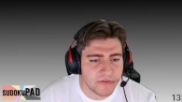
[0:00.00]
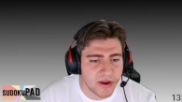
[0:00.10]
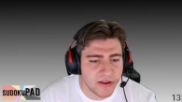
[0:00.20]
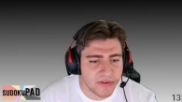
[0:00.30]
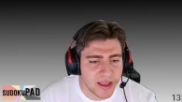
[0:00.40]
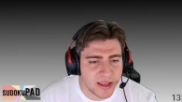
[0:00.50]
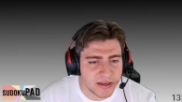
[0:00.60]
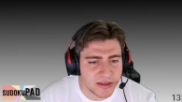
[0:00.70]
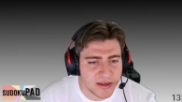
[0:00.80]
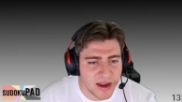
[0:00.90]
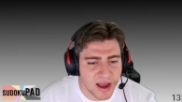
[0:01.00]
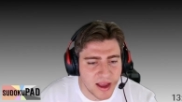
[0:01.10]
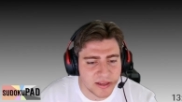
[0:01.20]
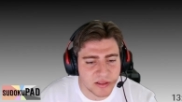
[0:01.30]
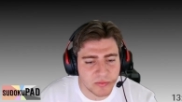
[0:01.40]
5, 8, and
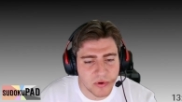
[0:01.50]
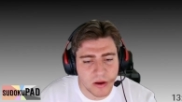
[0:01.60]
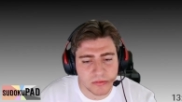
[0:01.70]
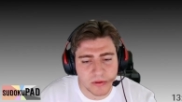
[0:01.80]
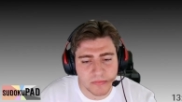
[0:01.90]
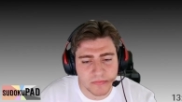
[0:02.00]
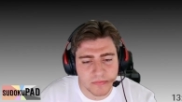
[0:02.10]
9 is the problem.